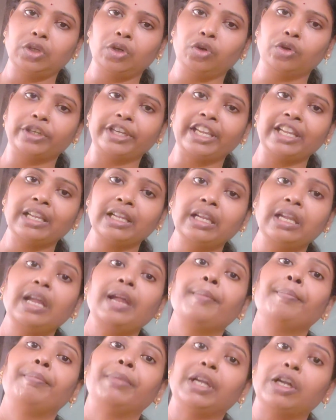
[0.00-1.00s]
Okay,
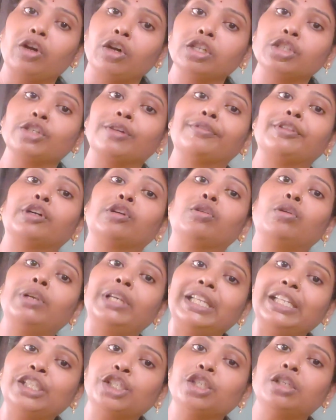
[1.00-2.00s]
because of the
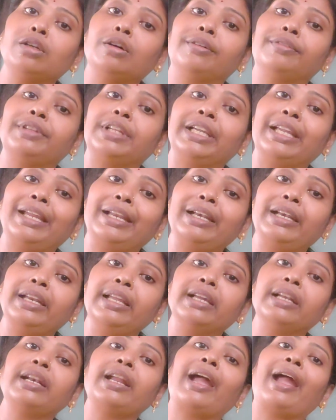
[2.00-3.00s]
collision of the
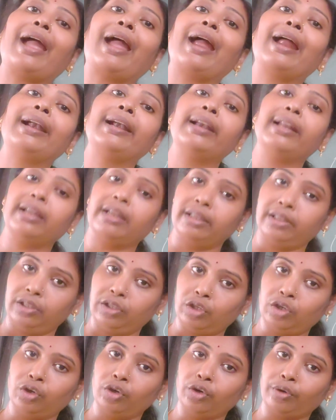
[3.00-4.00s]
Indian and
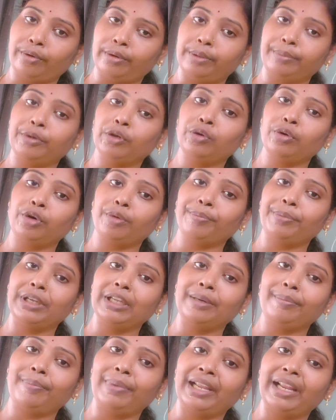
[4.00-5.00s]

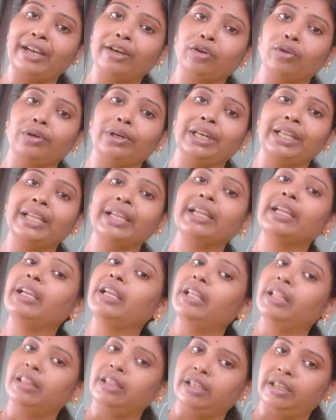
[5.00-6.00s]
European plate only
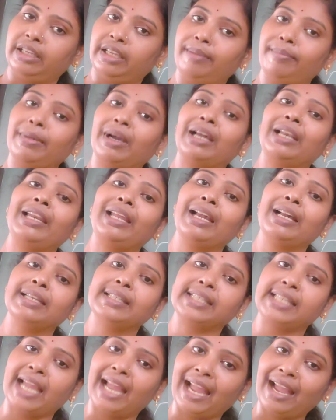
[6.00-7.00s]
the
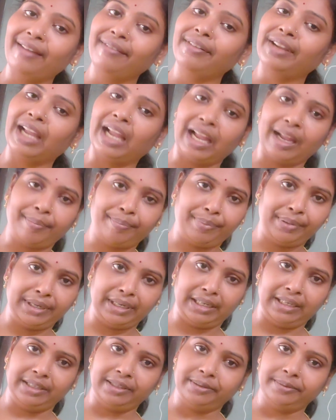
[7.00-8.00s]
Himalayas have
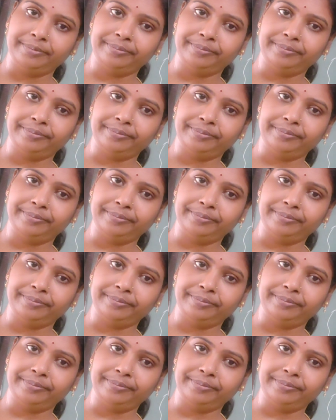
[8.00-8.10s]
happened.